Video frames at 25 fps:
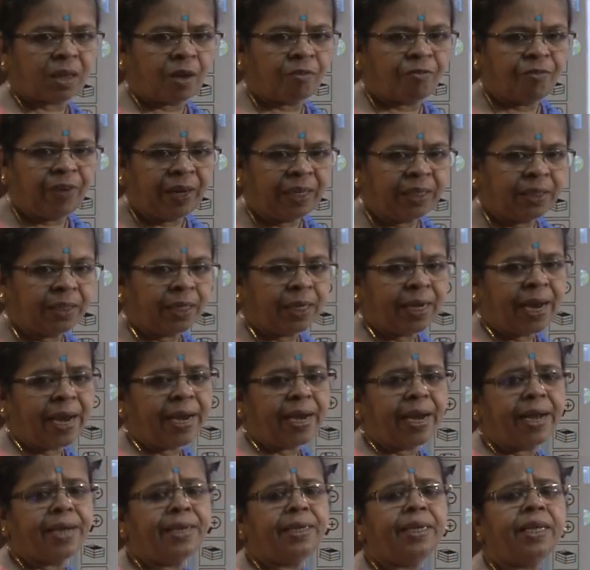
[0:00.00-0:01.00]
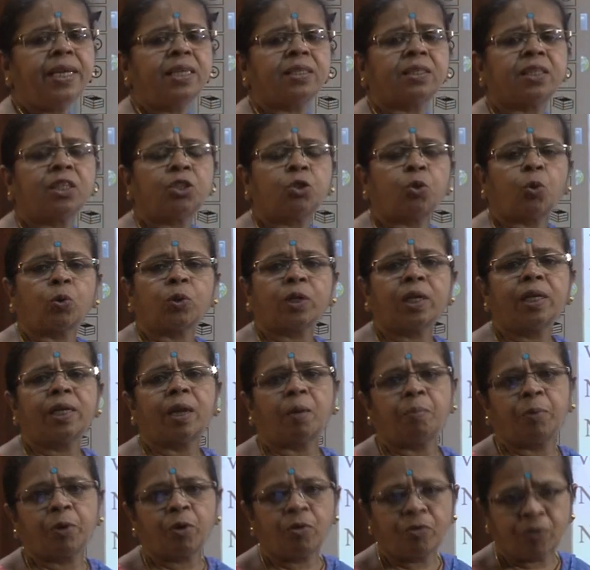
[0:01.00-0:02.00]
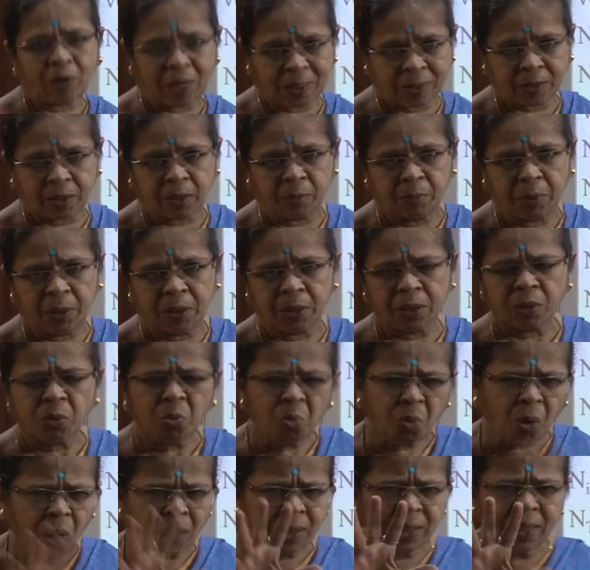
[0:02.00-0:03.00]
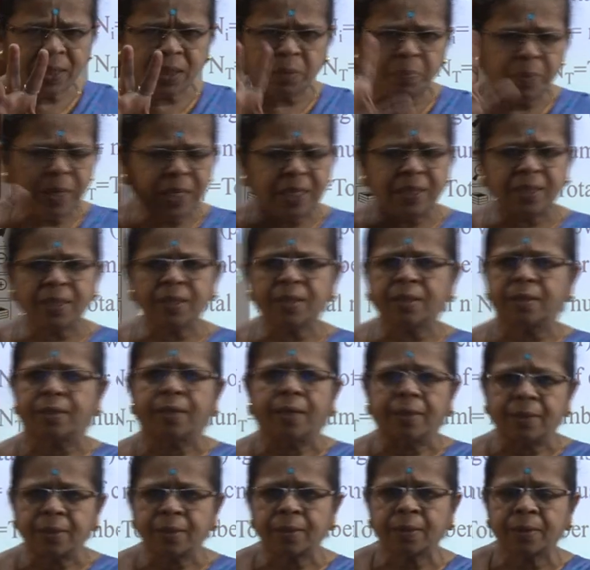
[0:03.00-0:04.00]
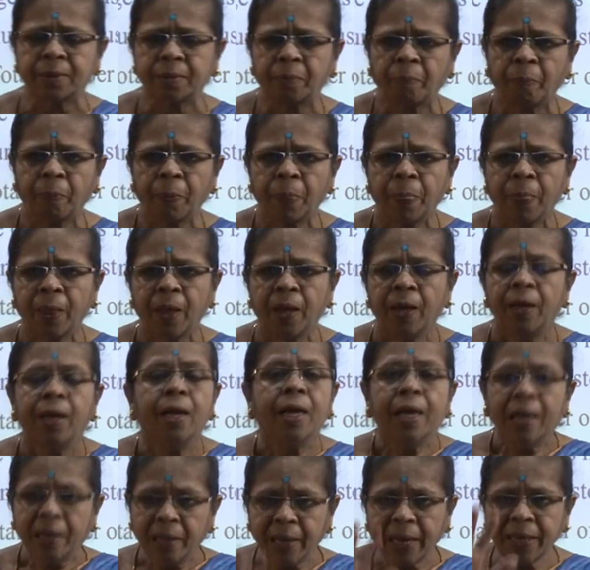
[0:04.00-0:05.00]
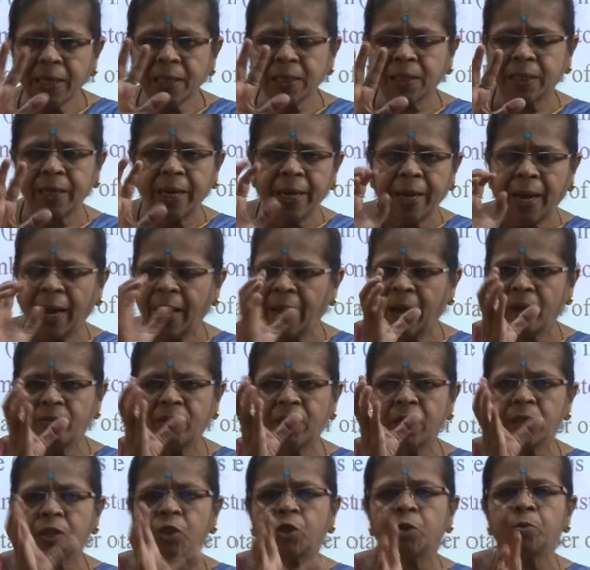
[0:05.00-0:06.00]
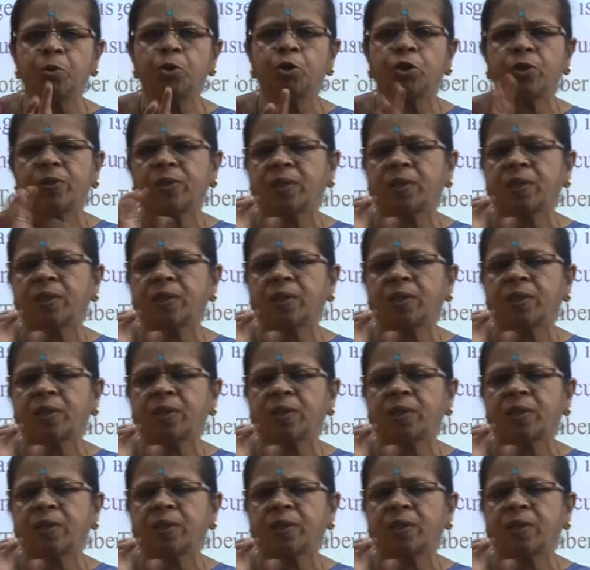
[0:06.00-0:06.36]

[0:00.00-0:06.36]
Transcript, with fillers: affected and NT is the total number of customers. What this means is this. Let us say I have a distribution